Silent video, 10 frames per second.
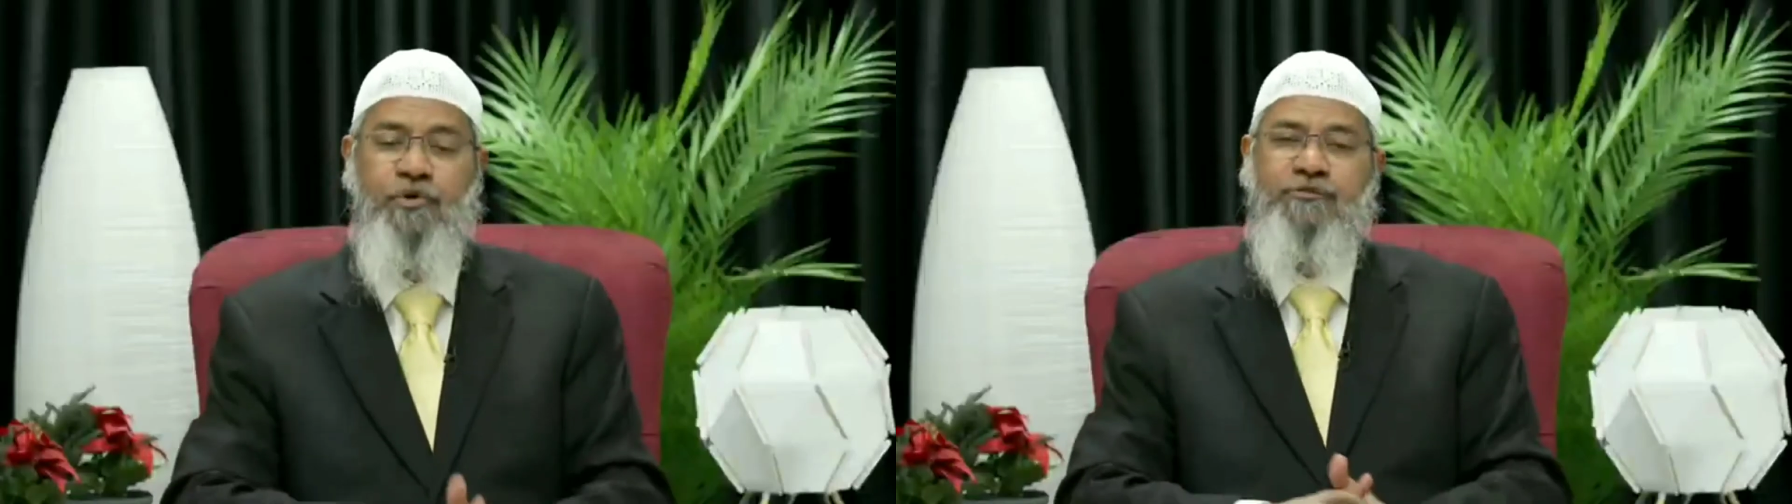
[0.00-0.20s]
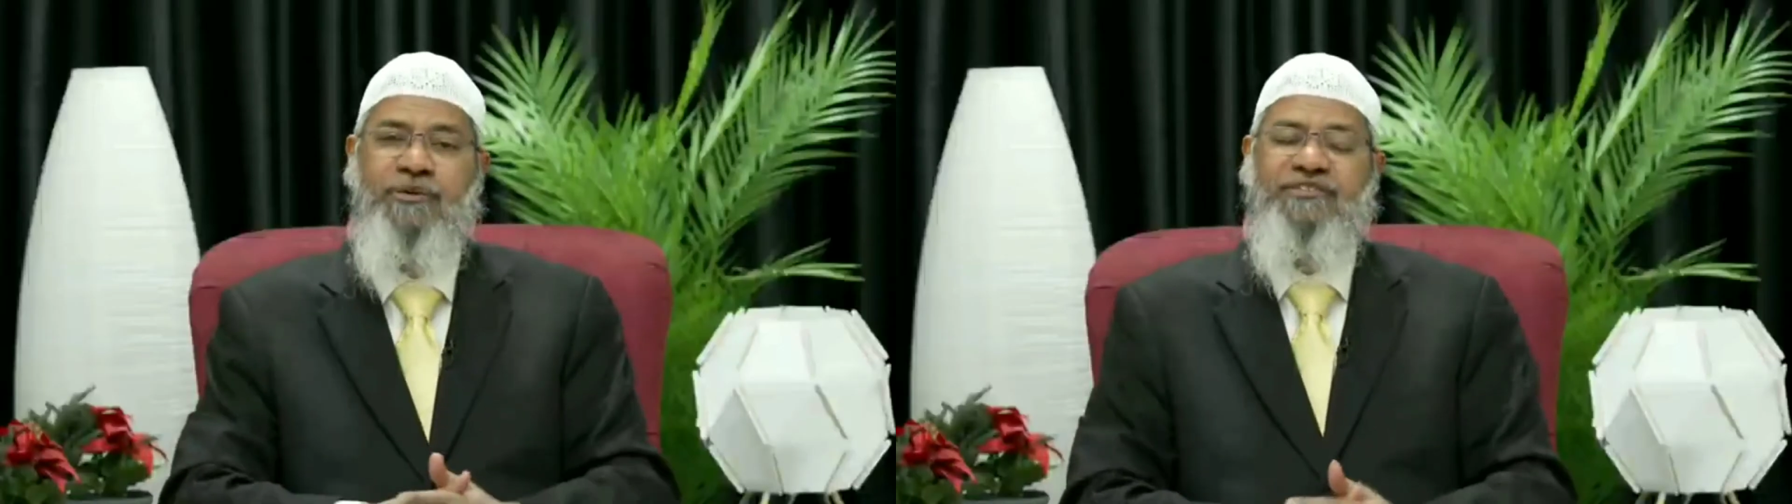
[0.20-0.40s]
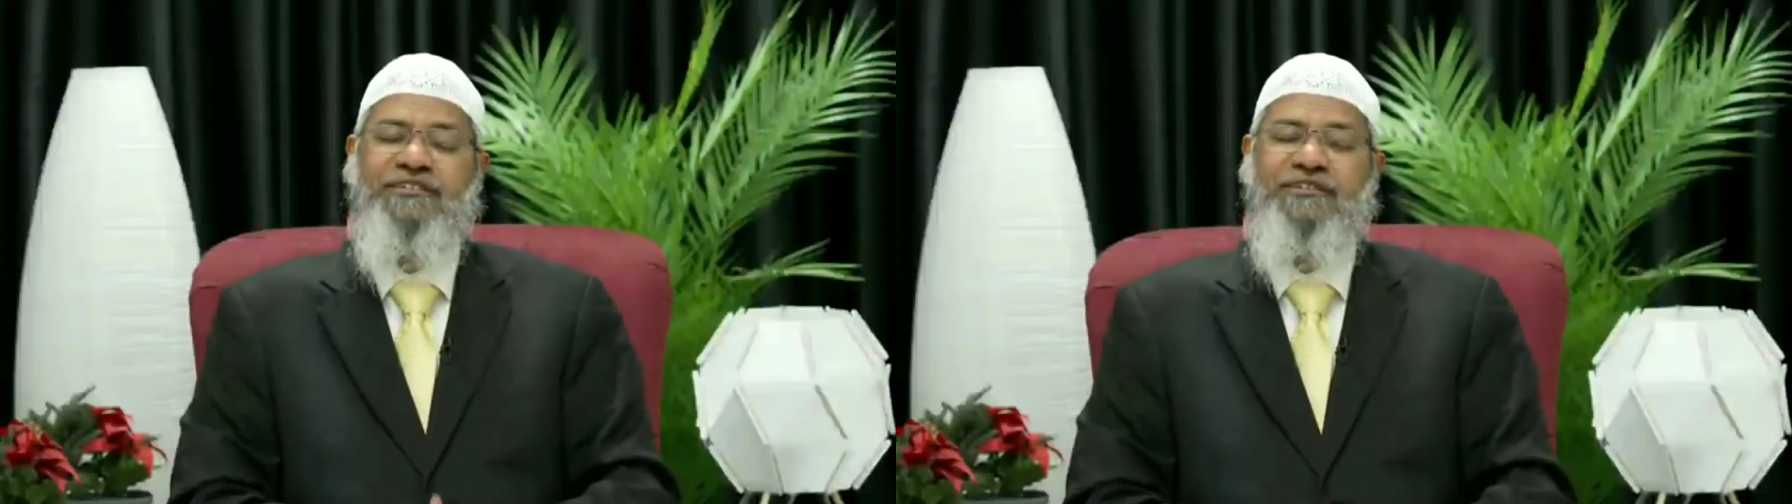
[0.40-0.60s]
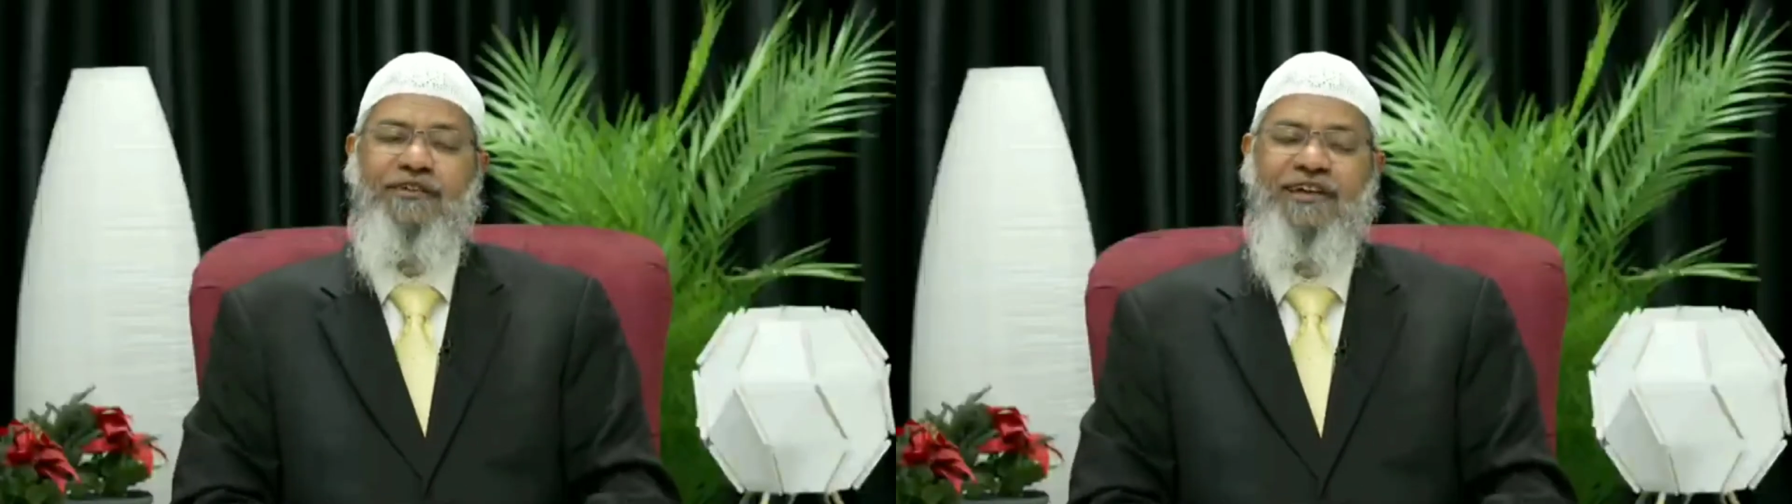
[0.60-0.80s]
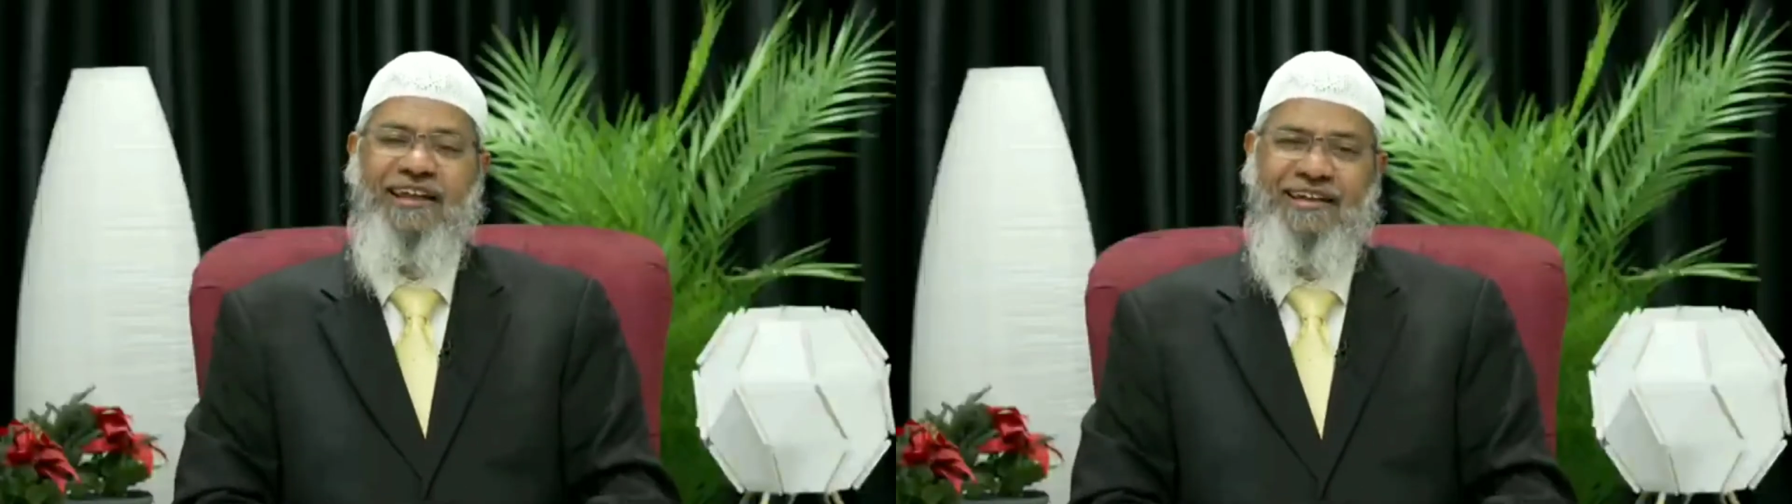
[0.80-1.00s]
posed by Sister
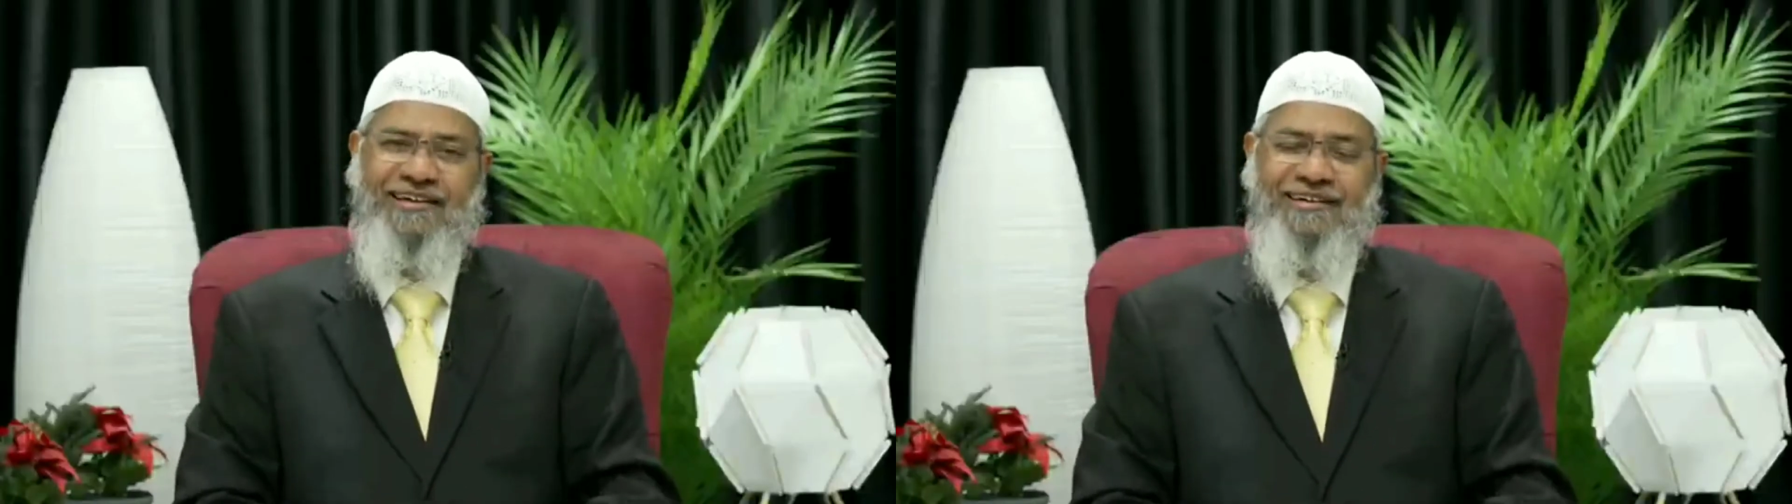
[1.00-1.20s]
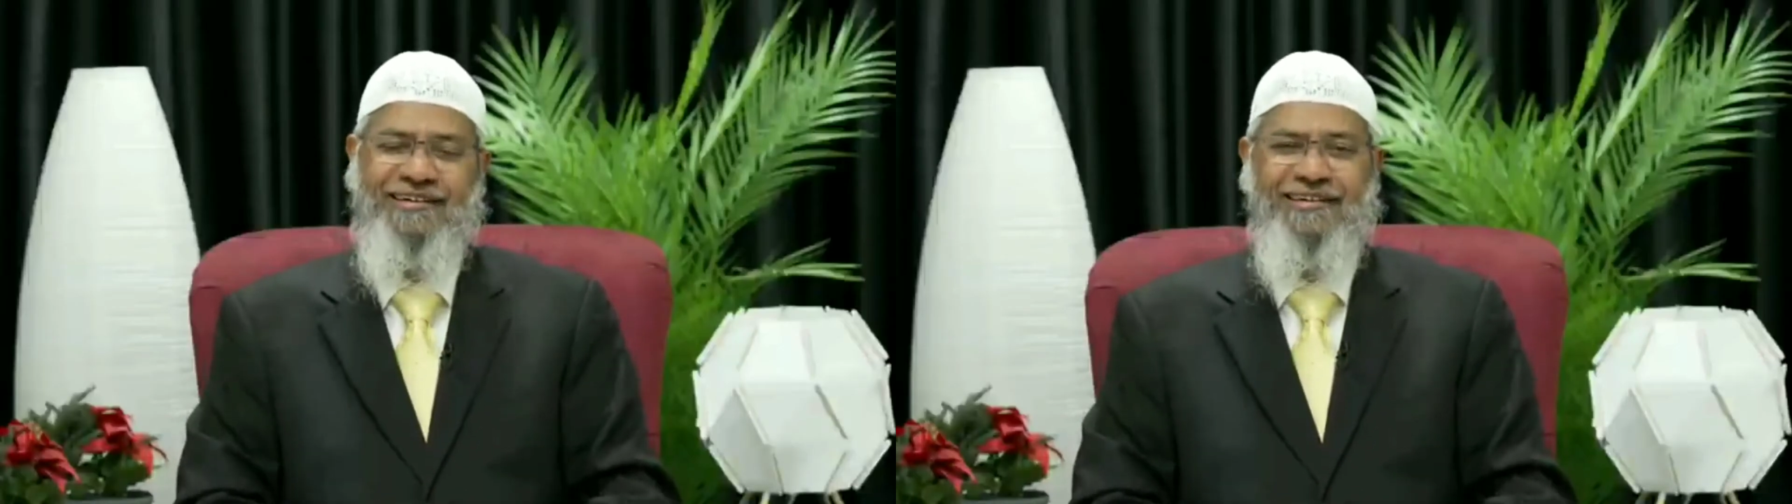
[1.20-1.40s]
Farhana,